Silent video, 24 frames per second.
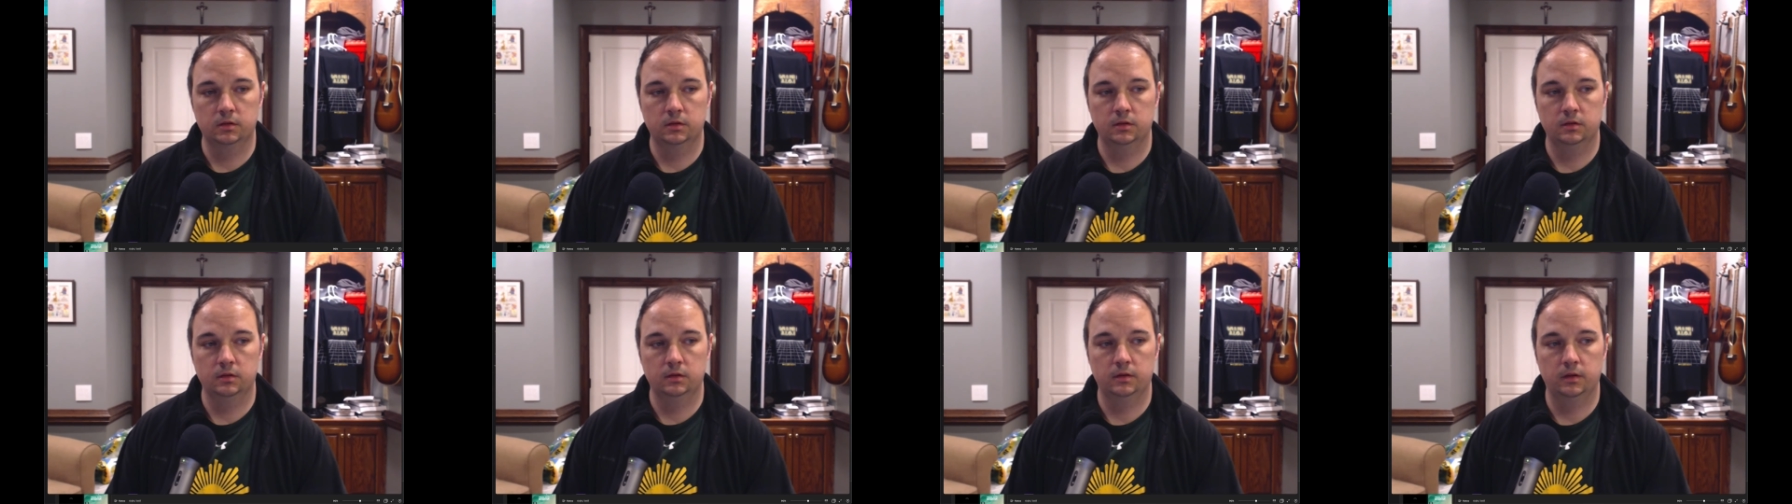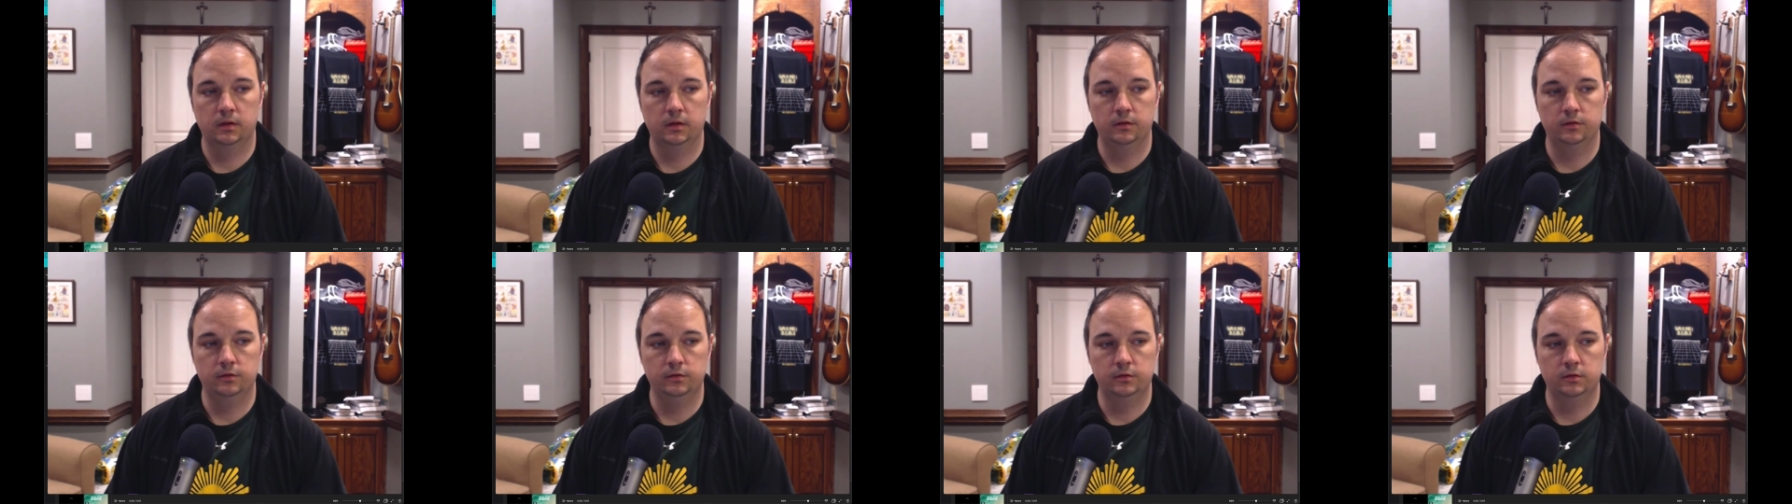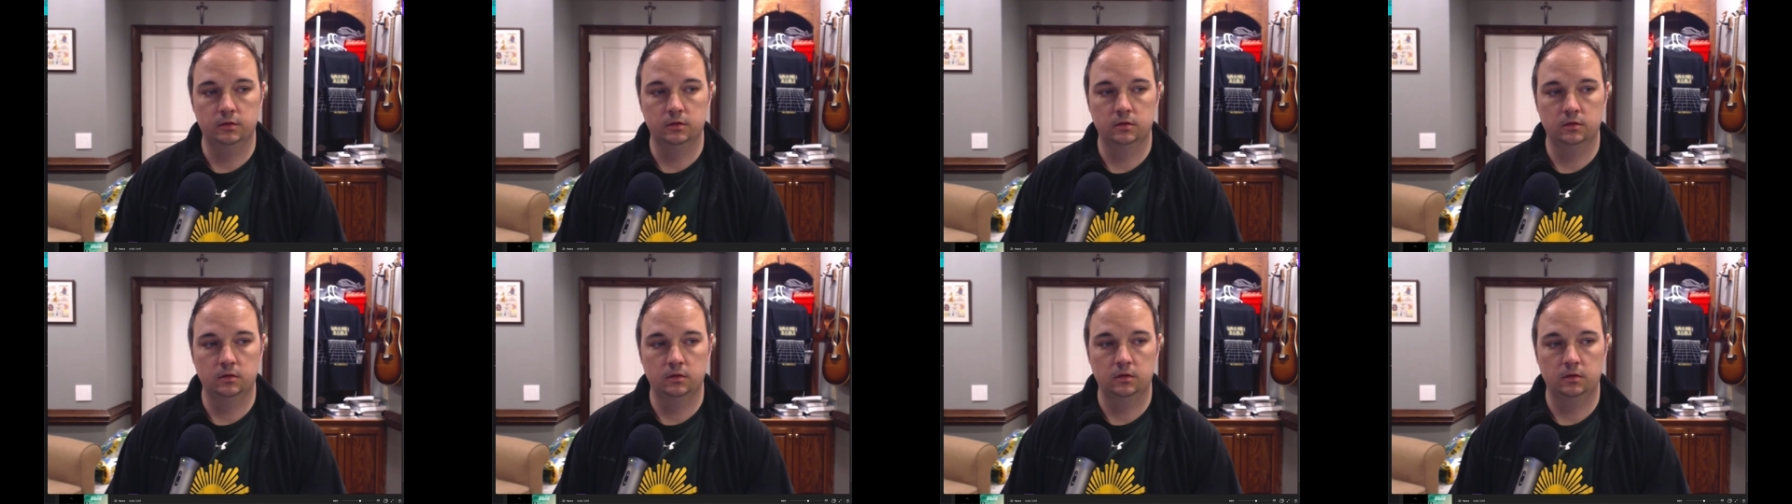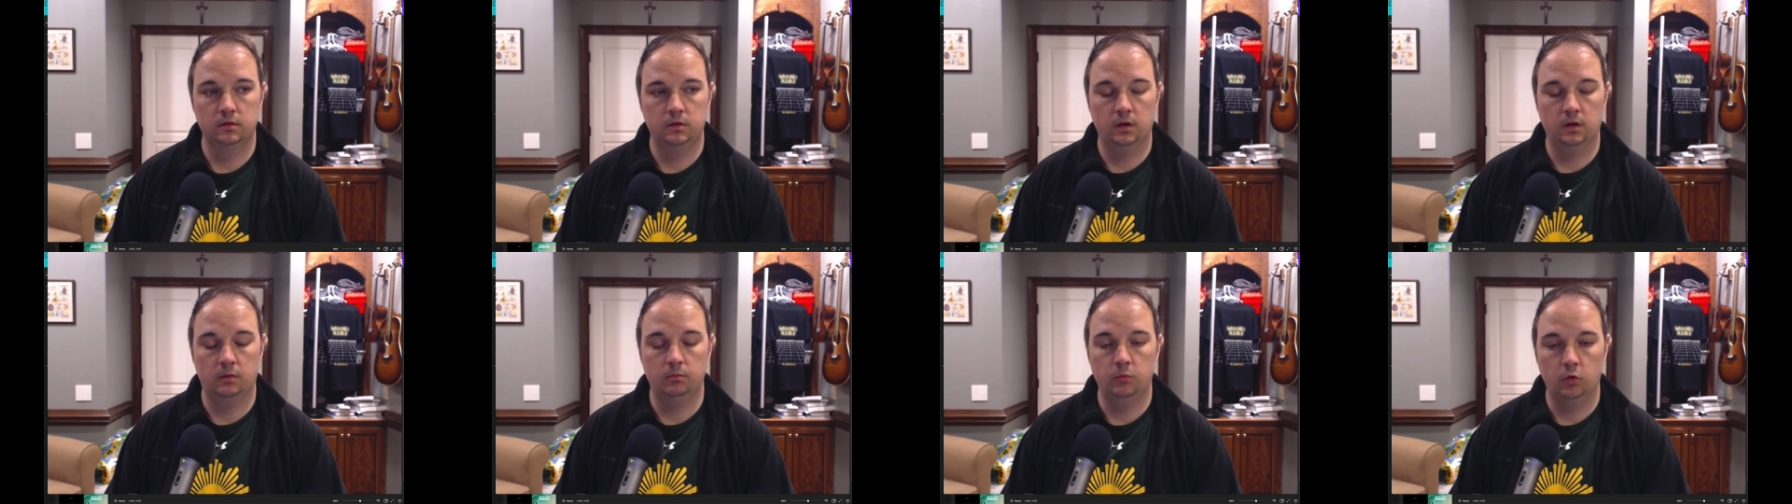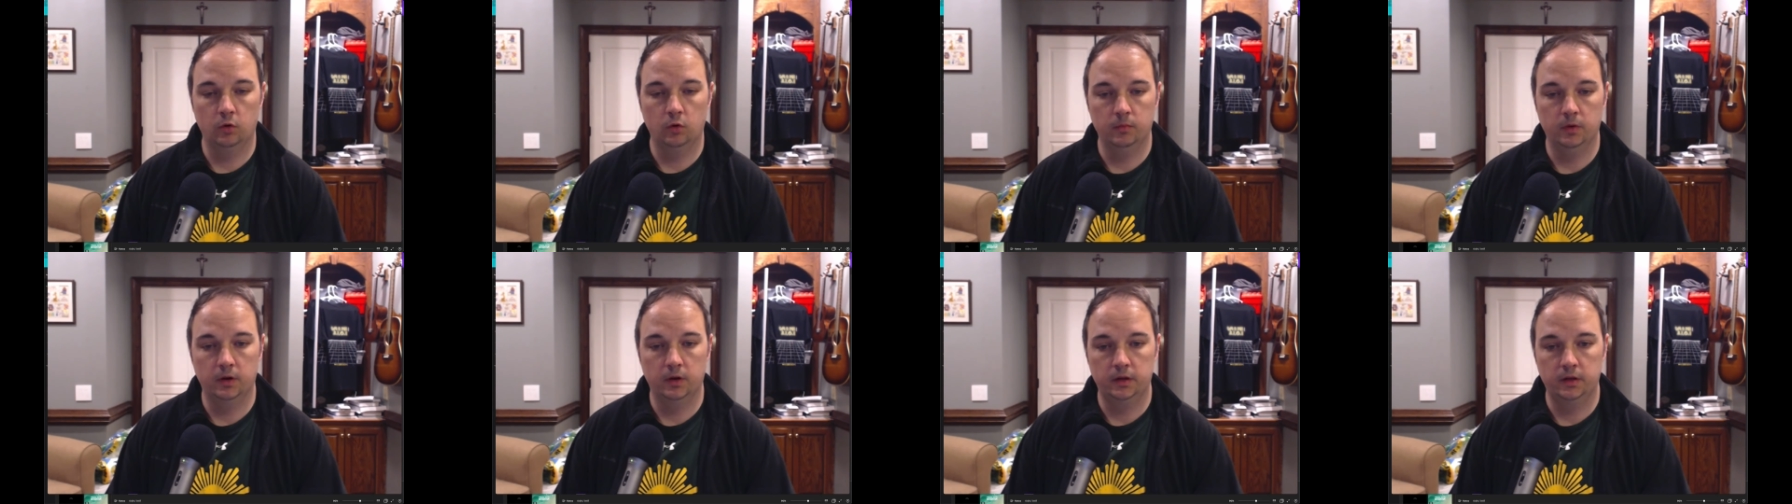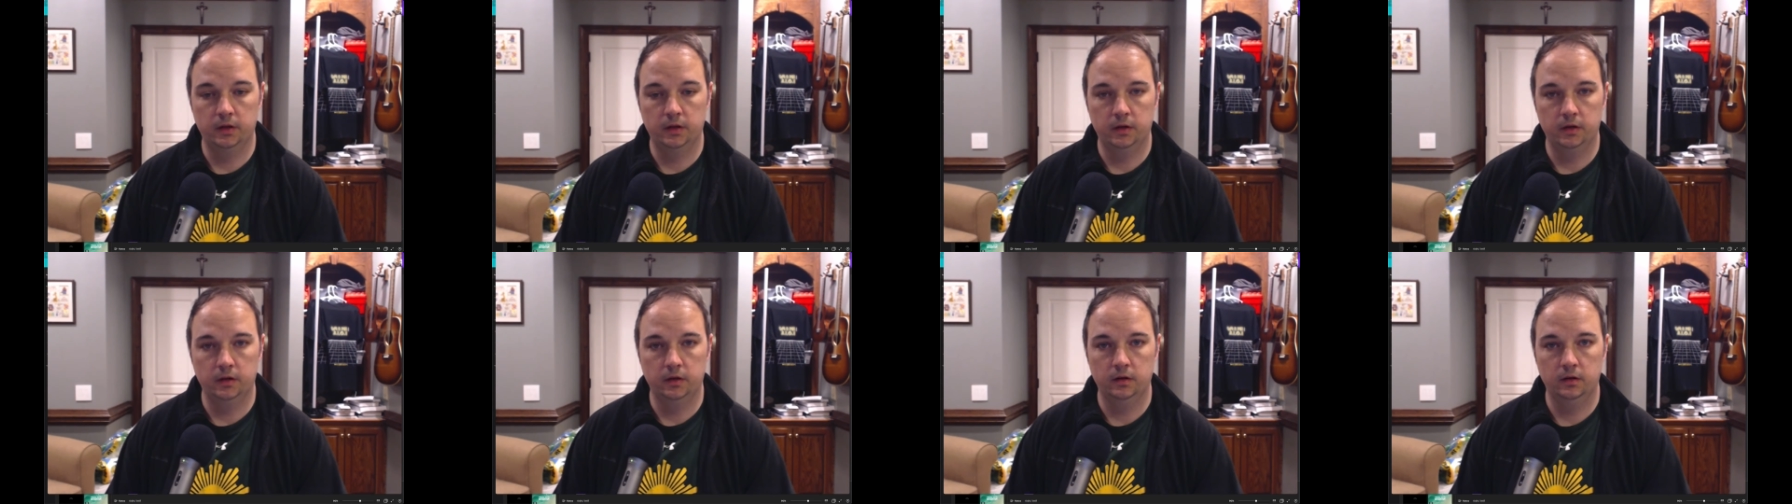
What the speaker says: then you just dump more money in it